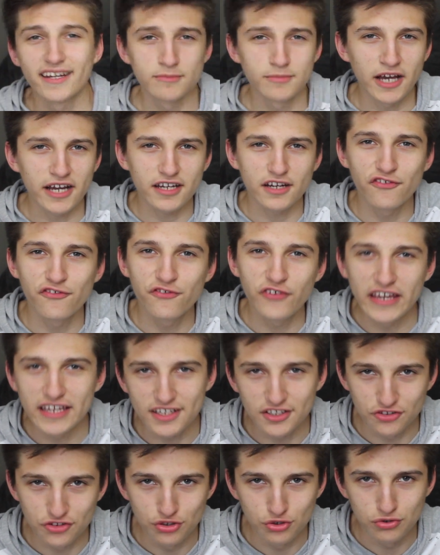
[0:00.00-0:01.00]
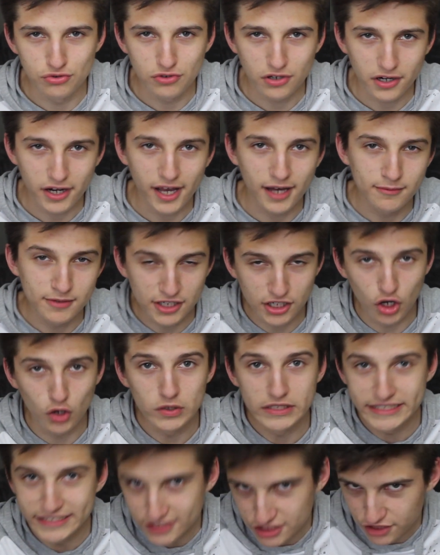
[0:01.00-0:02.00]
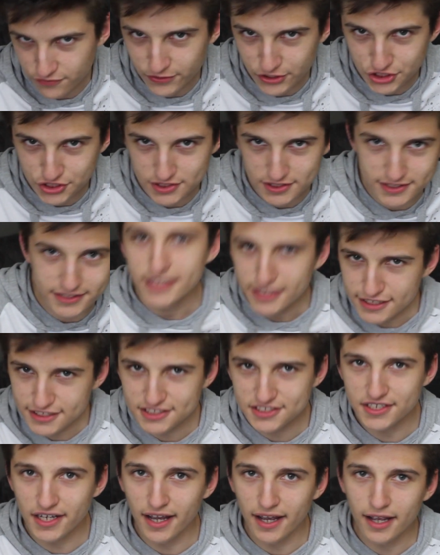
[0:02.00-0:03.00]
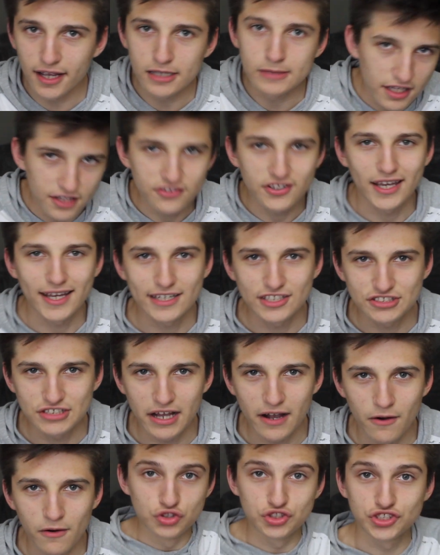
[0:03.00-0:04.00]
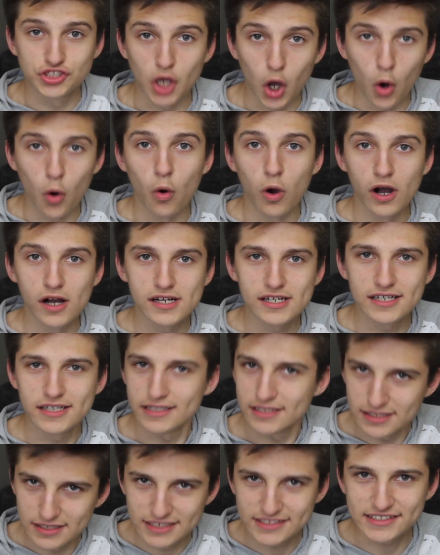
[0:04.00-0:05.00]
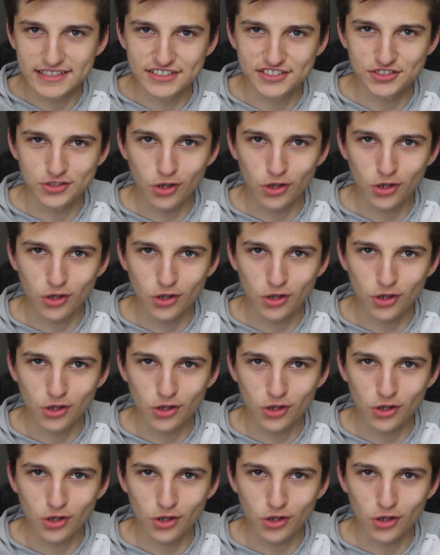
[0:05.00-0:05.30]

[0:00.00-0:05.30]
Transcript: And I'm not gonna fake it too, alright? I'm gonna go individually each time and take a shower. So, let's get